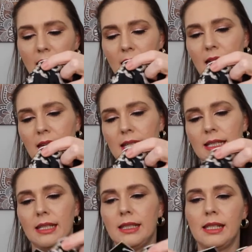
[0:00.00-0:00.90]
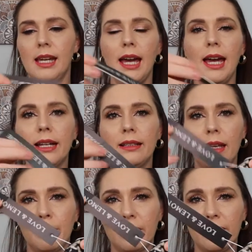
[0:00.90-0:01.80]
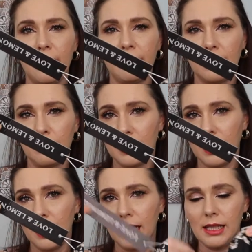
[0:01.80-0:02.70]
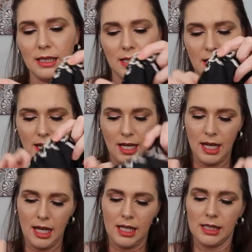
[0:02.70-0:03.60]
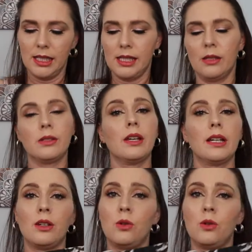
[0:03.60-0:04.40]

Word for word: and the tag, Love and Lemonade. This looks like a